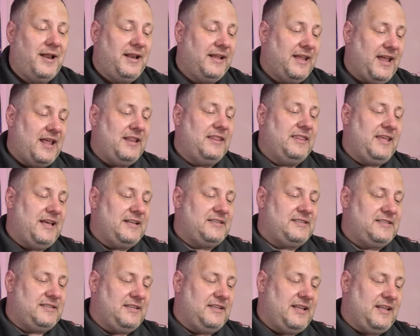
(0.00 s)
and again,
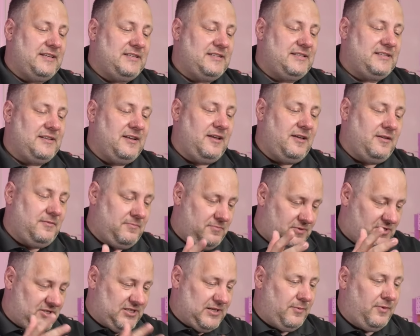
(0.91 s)
that's that's
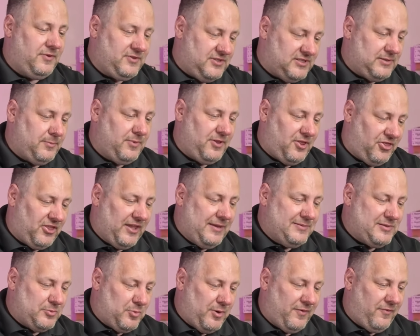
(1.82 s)
uh, some of some of the
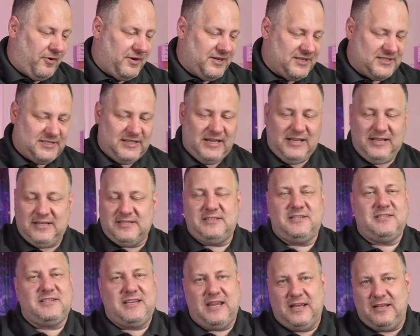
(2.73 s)
themes that we've already seen
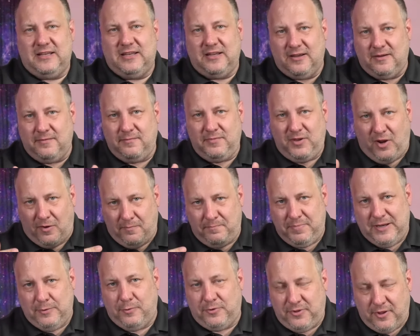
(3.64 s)
is just getting to you know
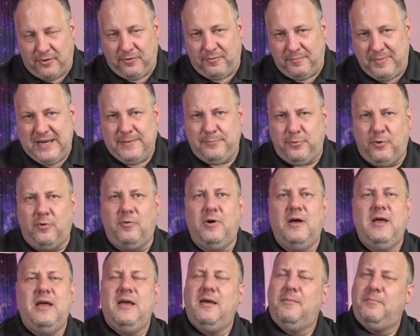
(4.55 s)
be with other
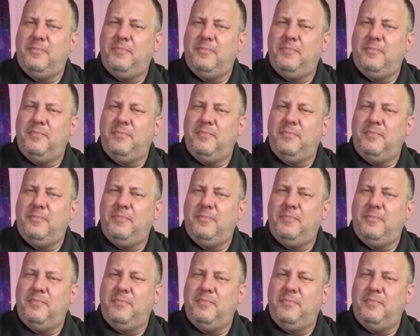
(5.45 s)
people.